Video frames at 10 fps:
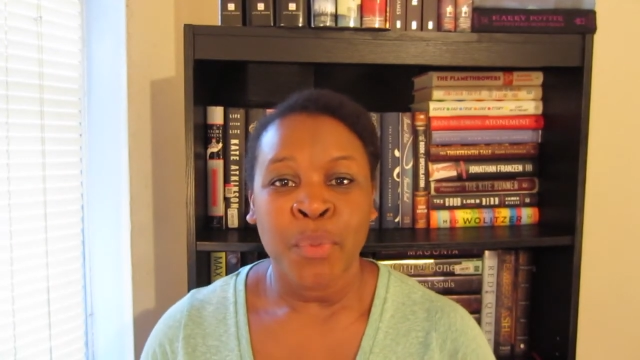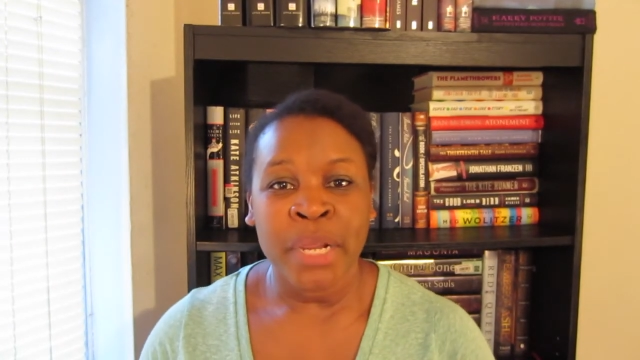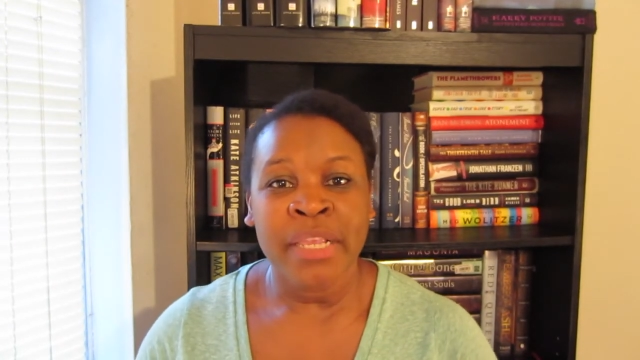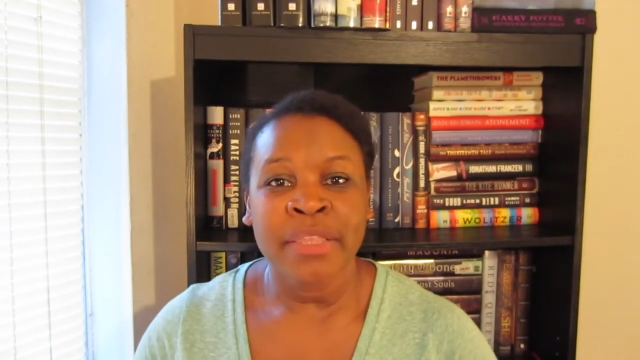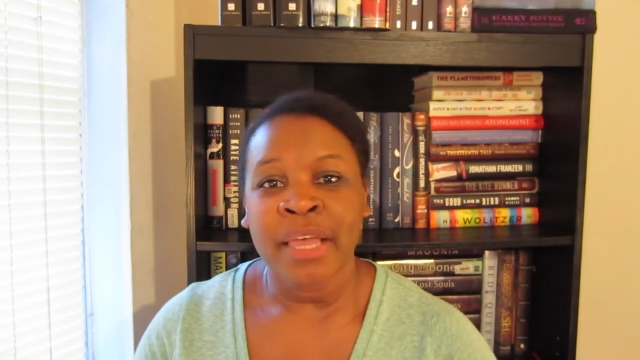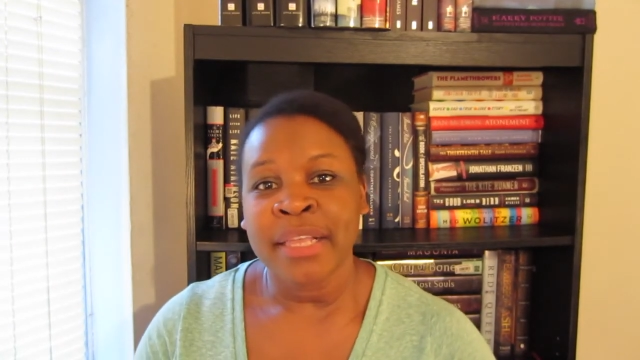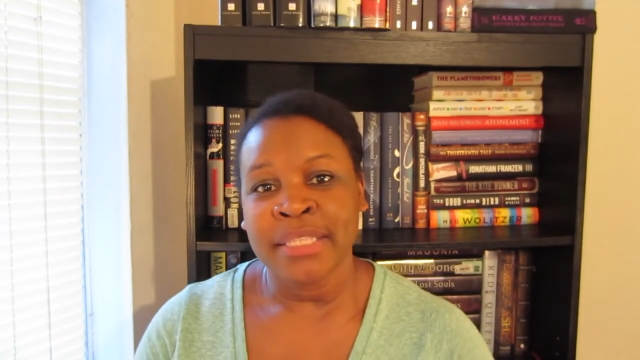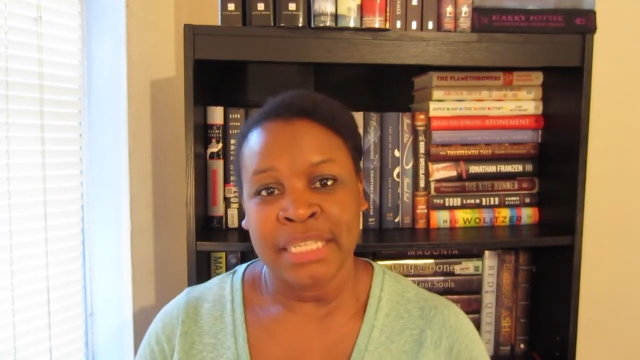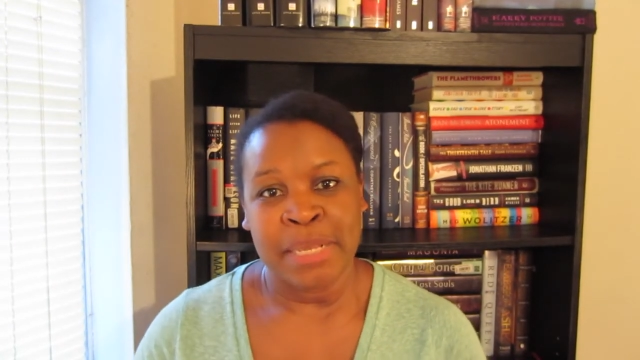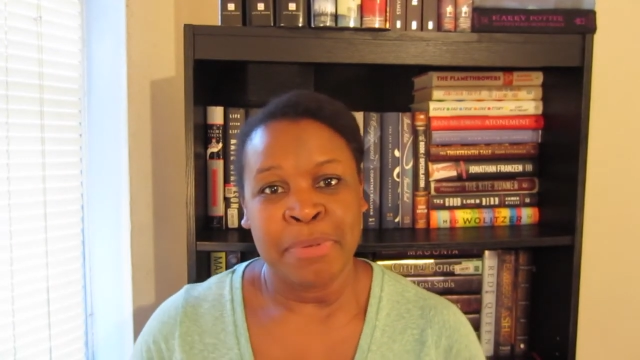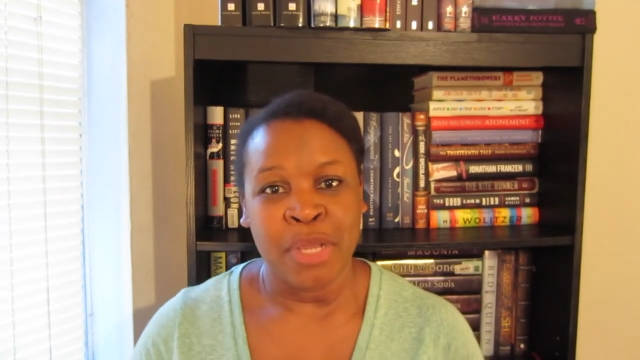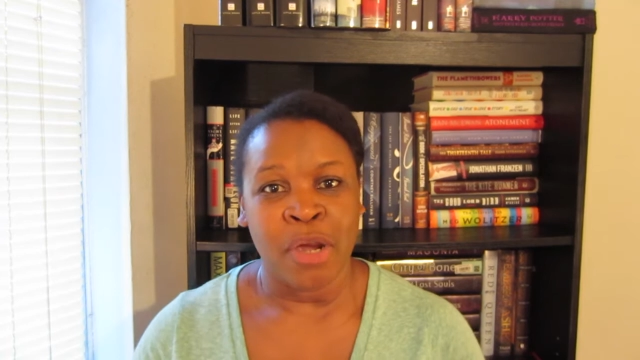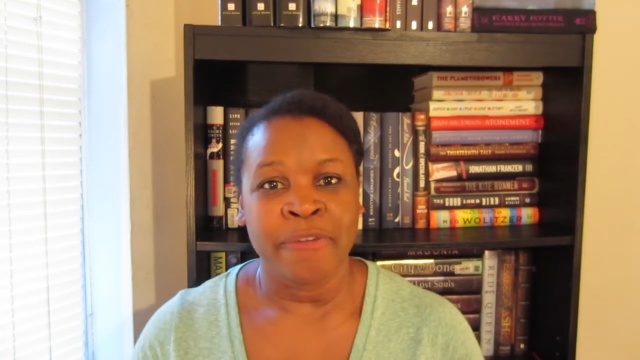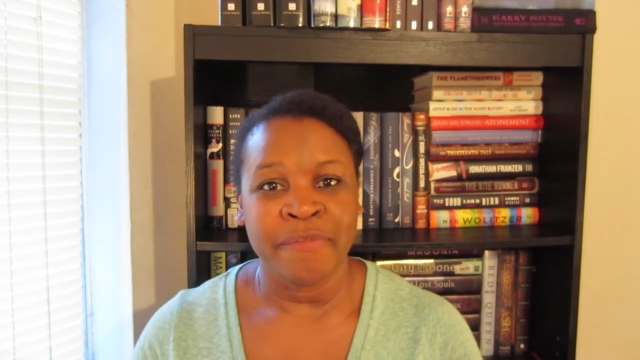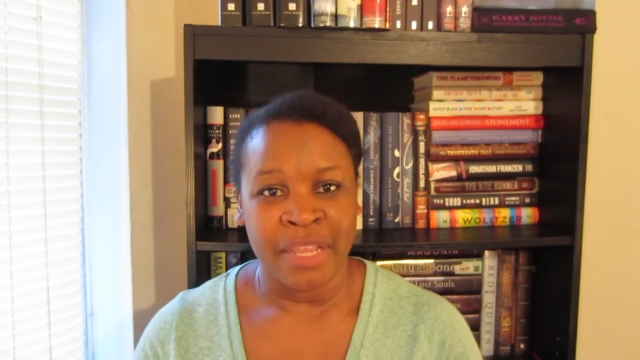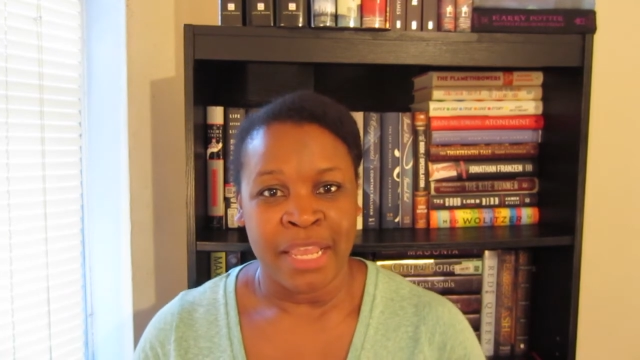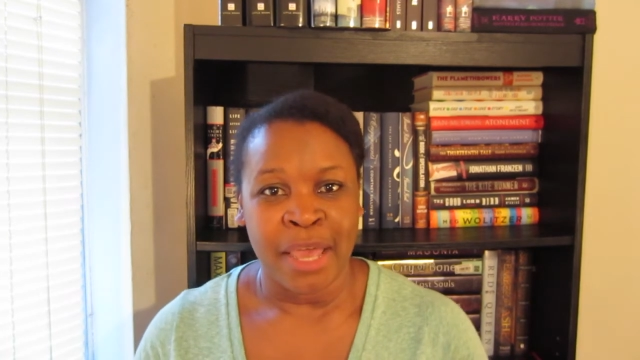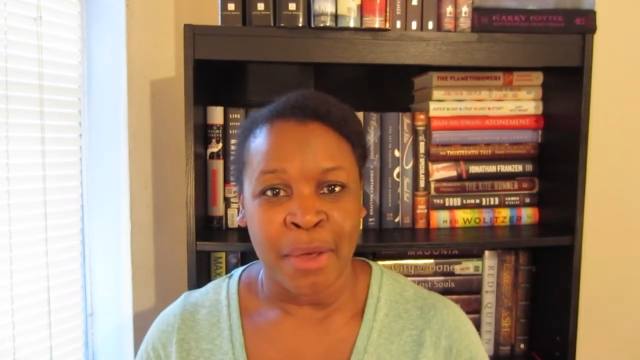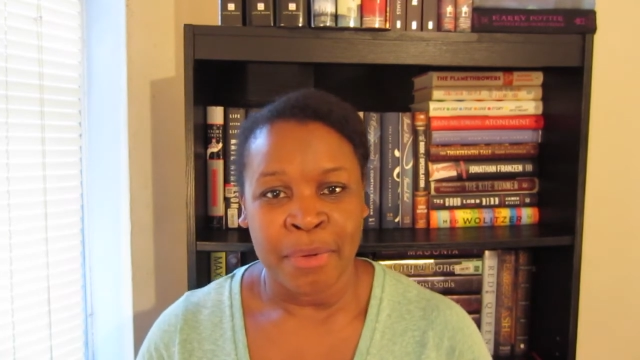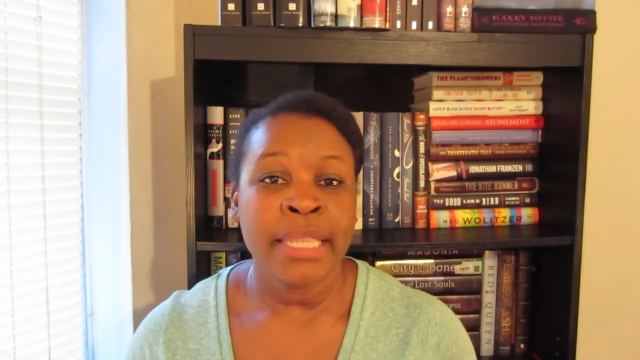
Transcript: readathon TBR video.